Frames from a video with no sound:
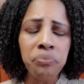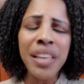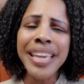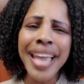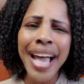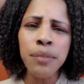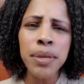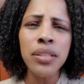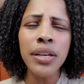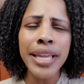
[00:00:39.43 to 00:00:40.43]
He had
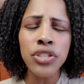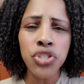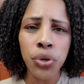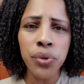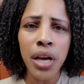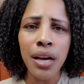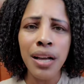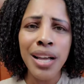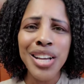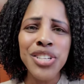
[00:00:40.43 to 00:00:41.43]
me look at Jonah.
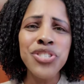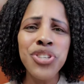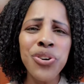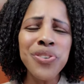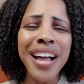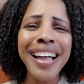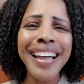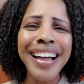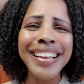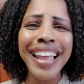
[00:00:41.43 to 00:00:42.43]
Jonah
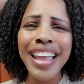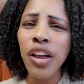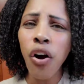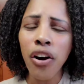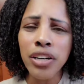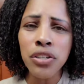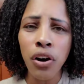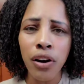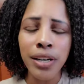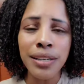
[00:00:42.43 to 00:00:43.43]
had a hardened
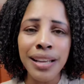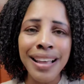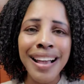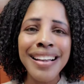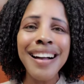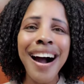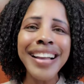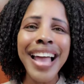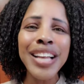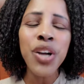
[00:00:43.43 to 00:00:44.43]
heart.
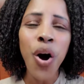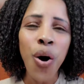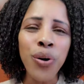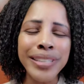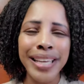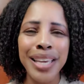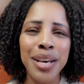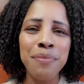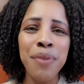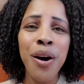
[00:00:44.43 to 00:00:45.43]
God had called
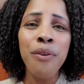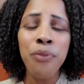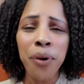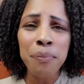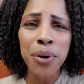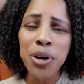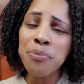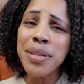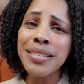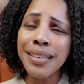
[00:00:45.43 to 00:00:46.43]
him for a
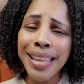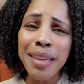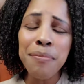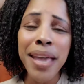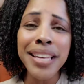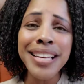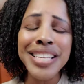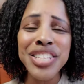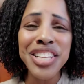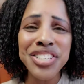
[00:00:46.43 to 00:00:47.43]
purpose, and he made a
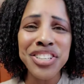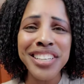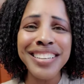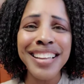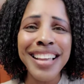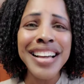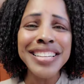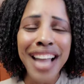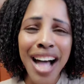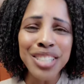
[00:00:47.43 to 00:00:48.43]
decision
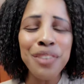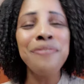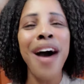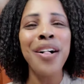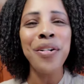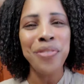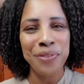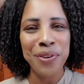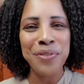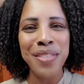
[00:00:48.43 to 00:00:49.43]
not to follow
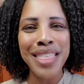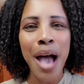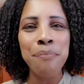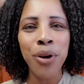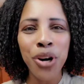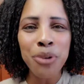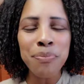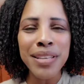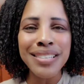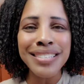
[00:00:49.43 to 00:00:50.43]
through with that
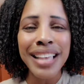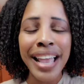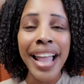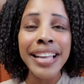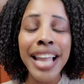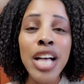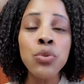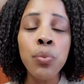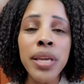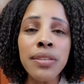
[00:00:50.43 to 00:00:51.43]
purpose. And
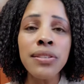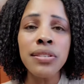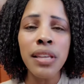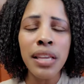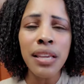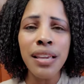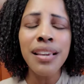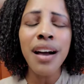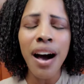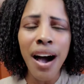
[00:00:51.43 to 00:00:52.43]
as we see,
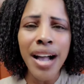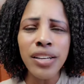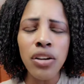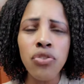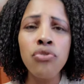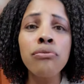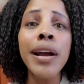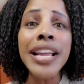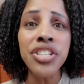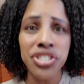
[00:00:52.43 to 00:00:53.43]
God
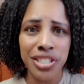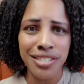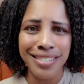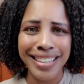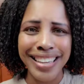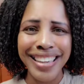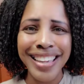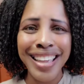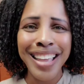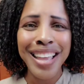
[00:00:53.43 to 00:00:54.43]
graciously,